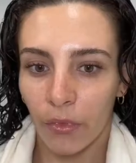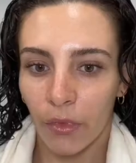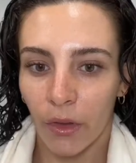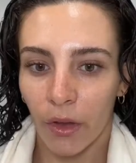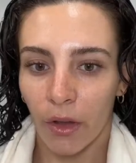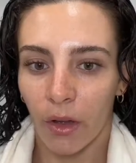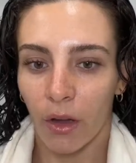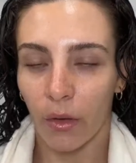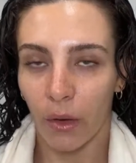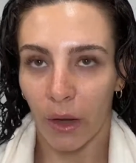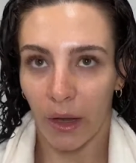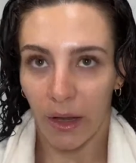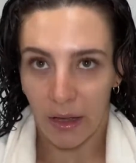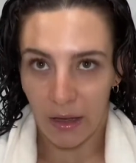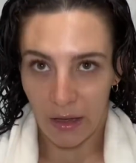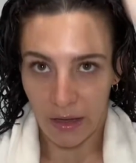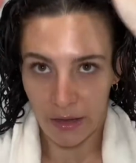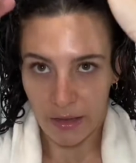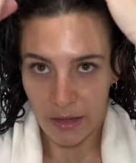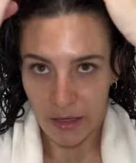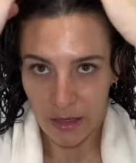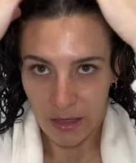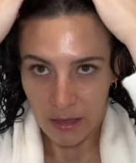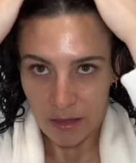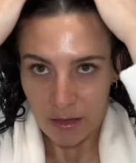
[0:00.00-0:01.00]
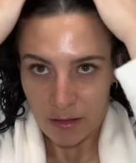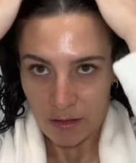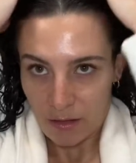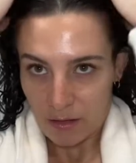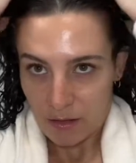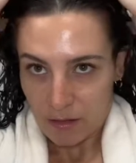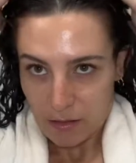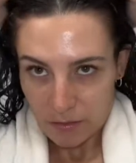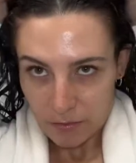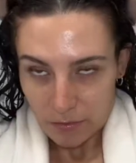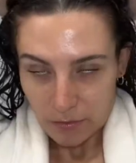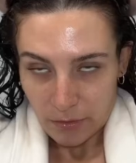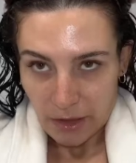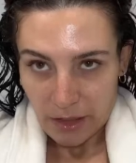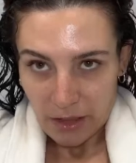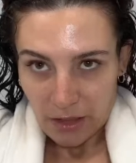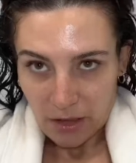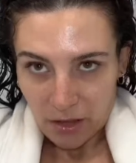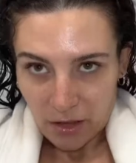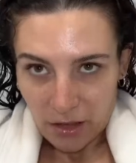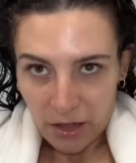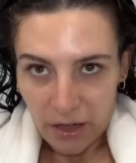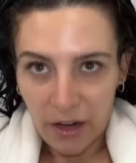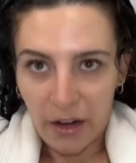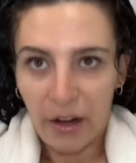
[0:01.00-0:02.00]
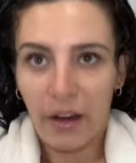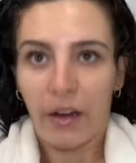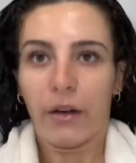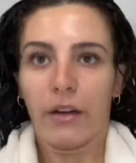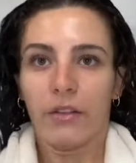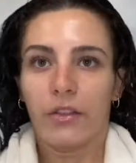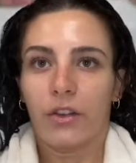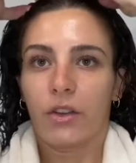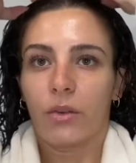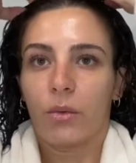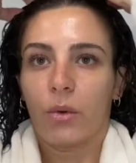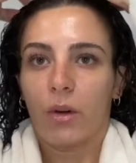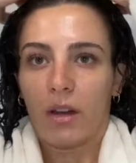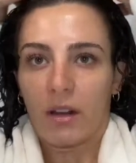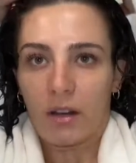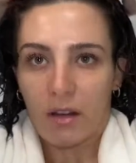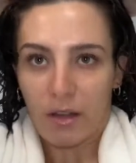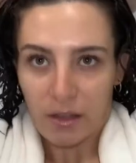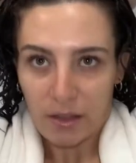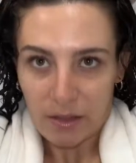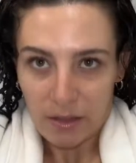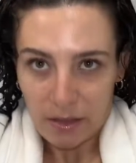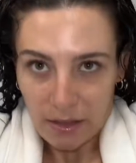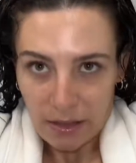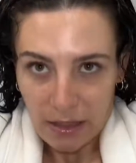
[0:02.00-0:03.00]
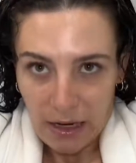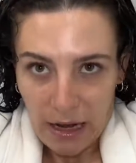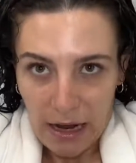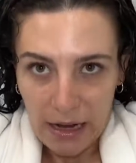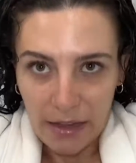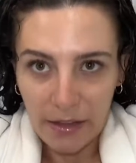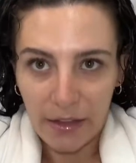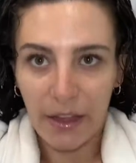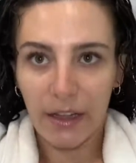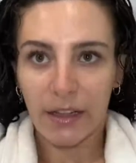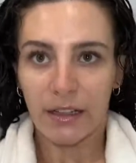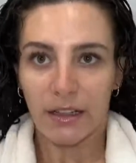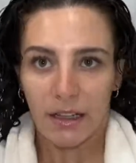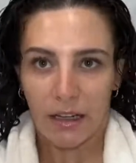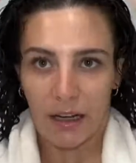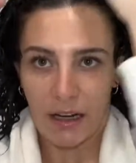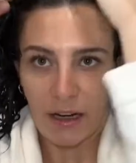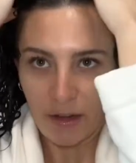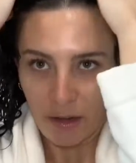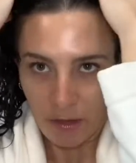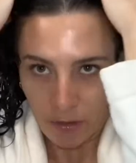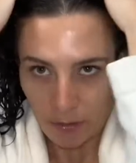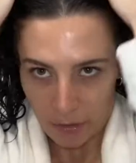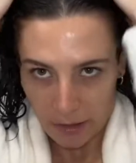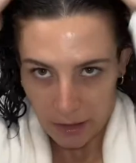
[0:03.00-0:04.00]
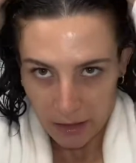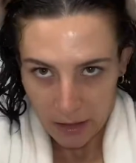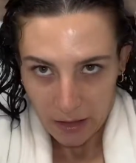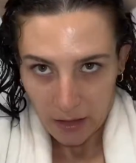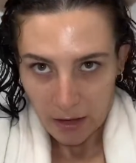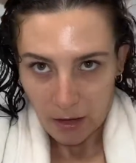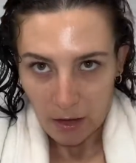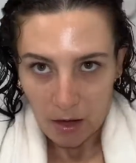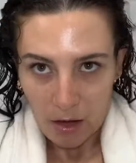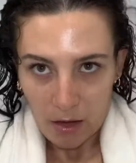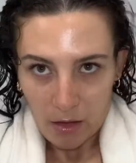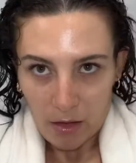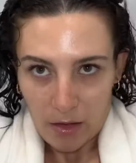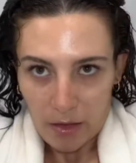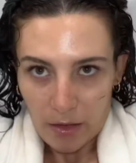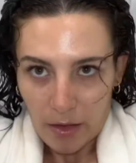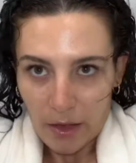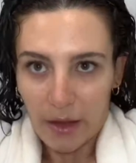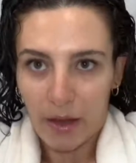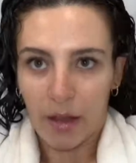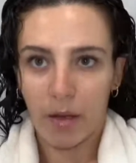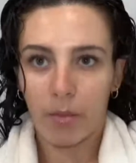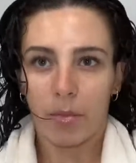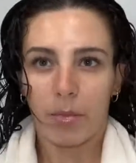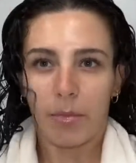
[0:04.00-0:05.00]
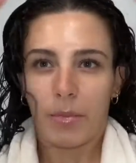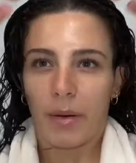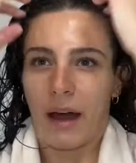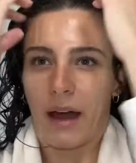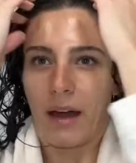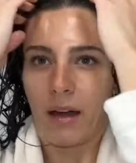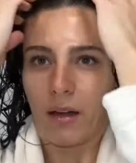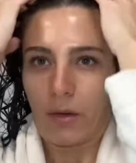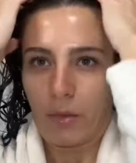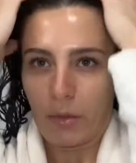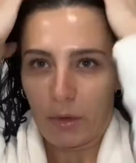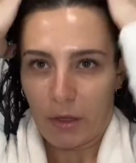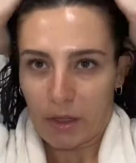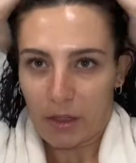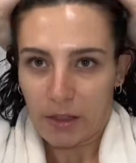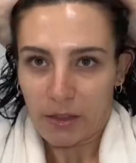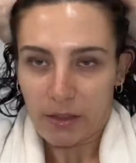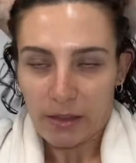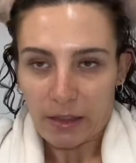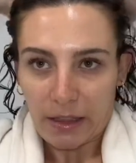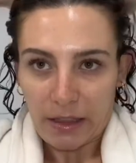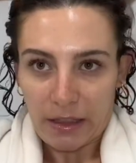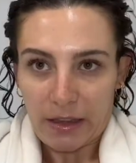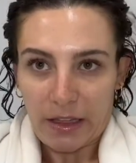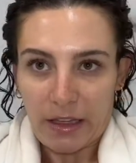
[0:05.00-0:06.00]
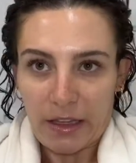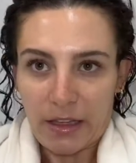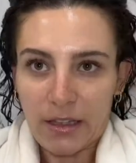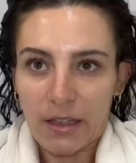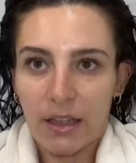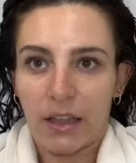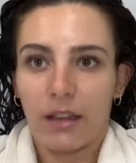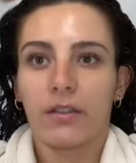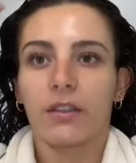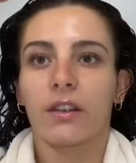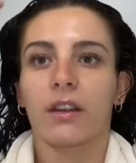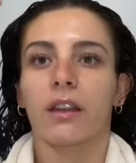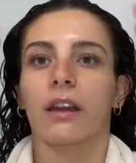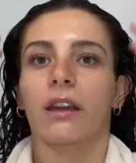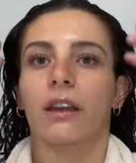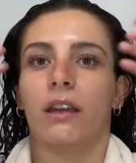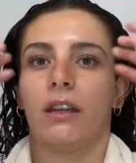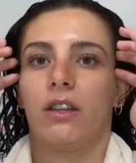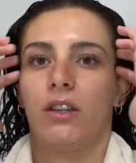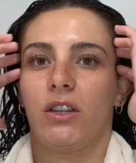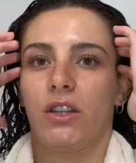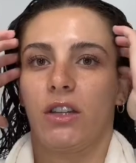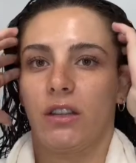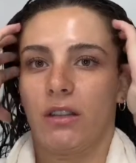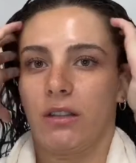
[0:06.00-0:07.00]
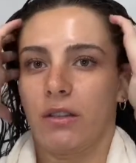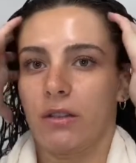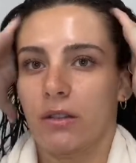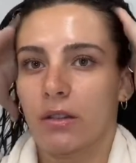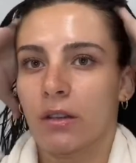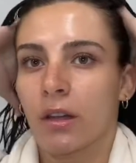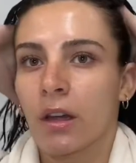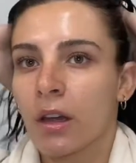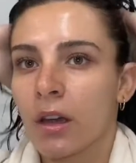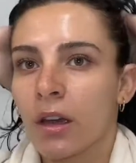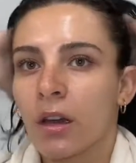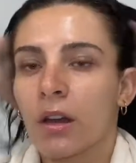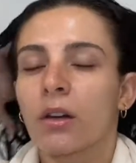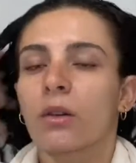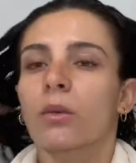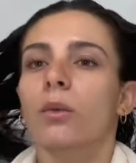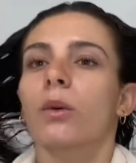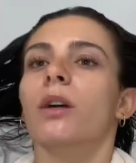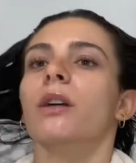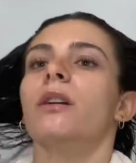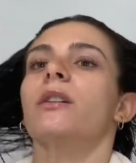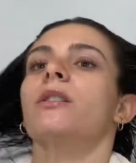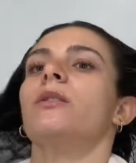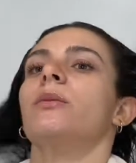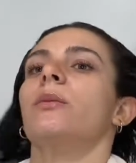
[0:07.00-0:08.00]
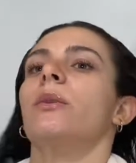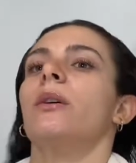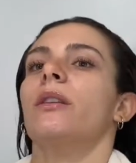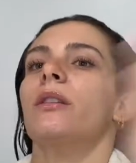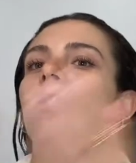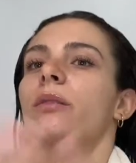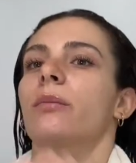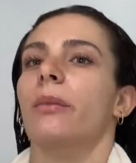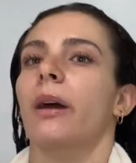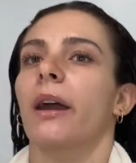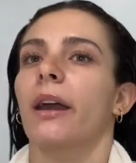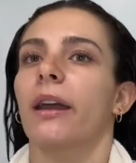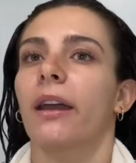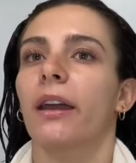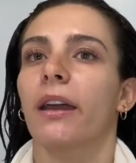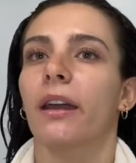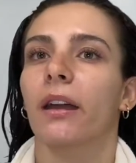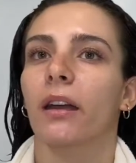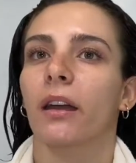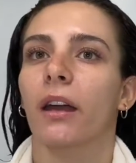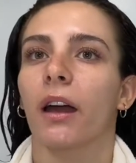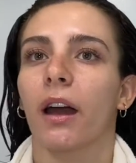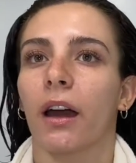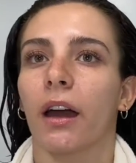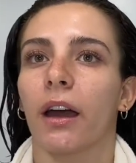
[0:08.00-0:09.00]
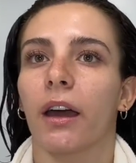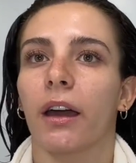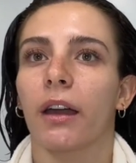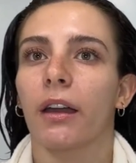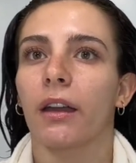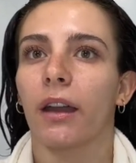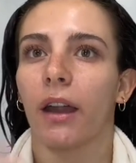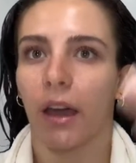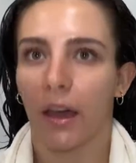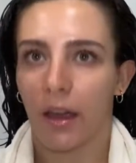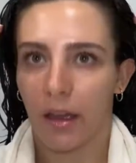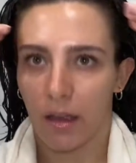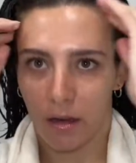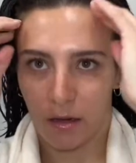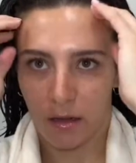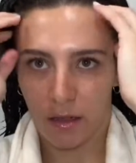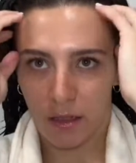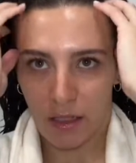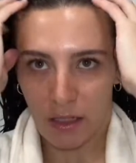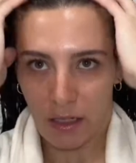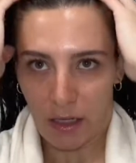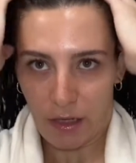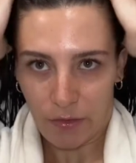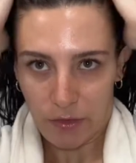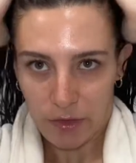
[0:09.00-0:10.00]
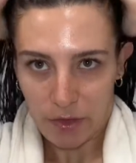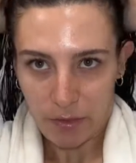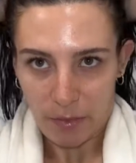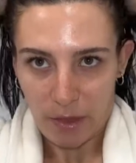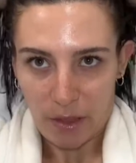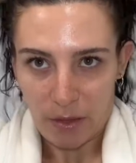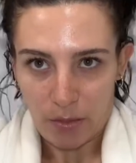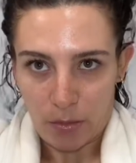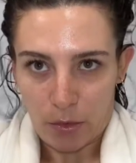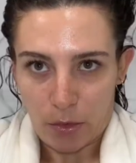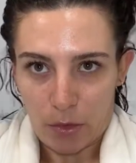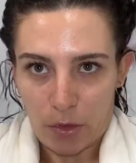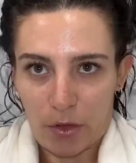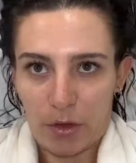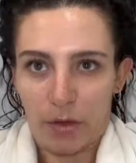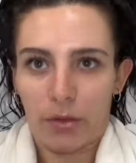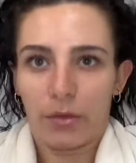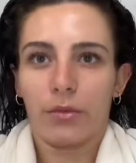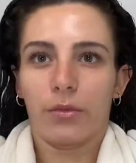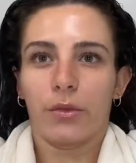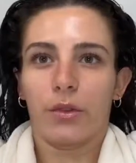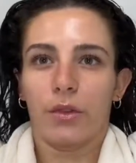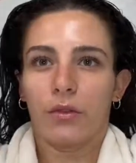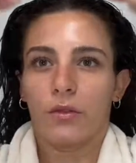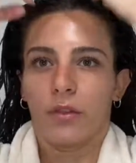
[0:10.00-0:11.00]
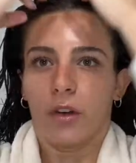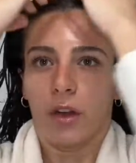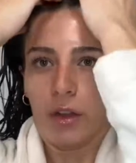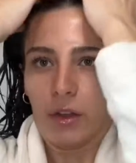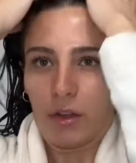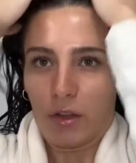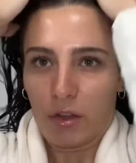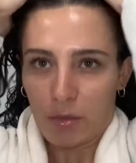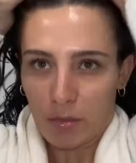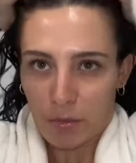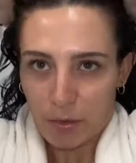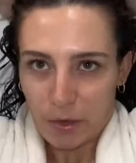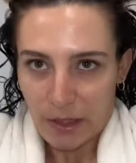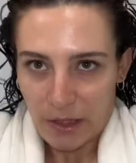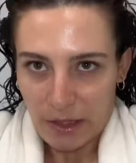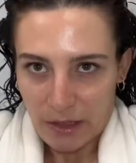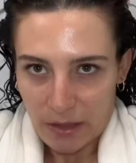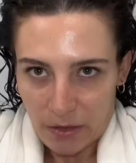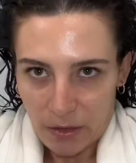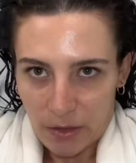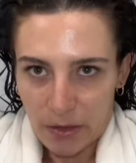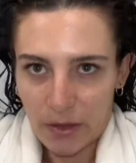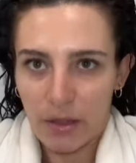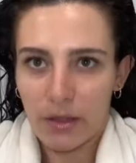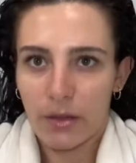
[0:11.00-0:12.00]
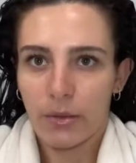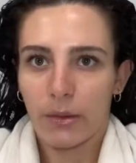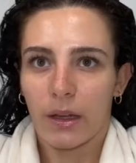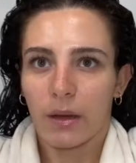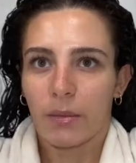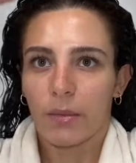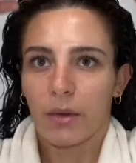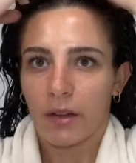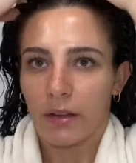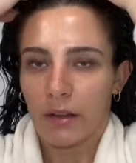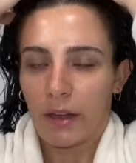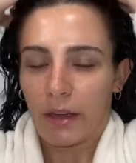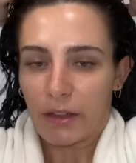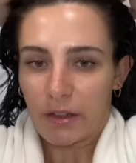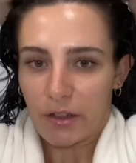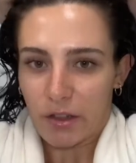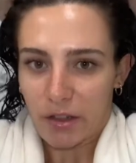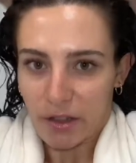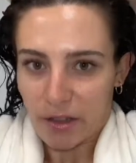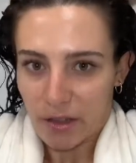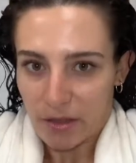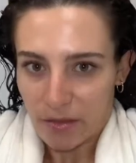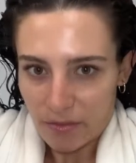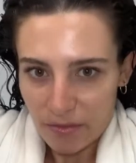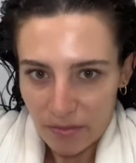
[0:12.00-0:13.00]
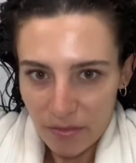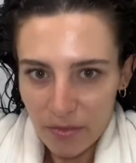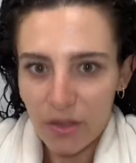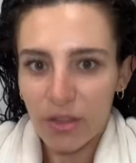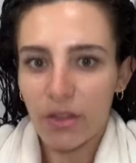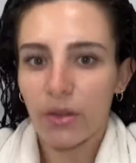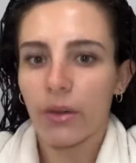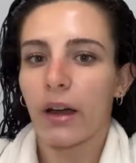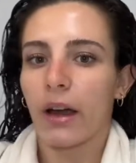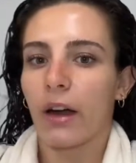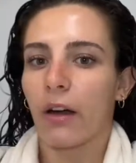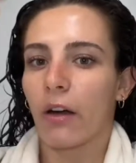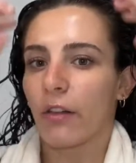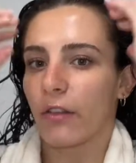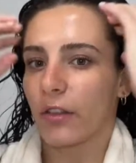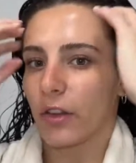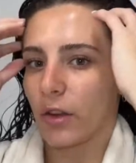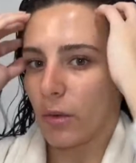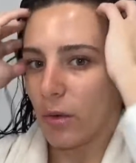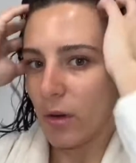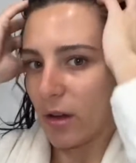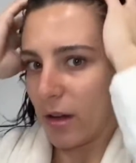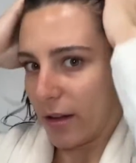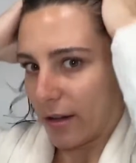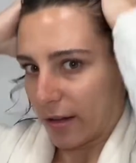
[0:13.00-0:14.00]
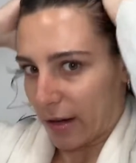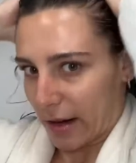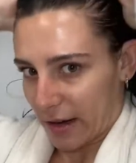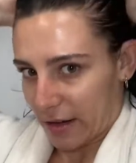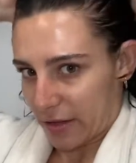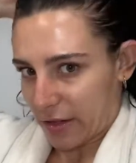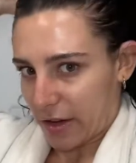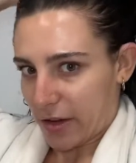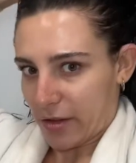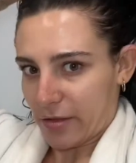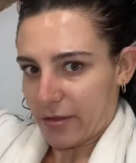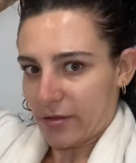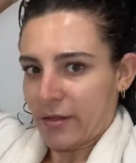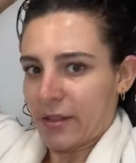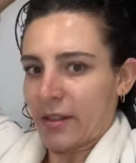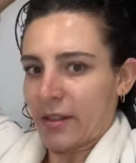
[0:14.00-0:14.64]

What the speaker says: Okay, and then rake your hair however you want. Honestly, I like to kind of rake it all like backwards like this. I feel like it just works with my haircut and gives me more root volume when I do it this way, but like just do it however you want. I don't know.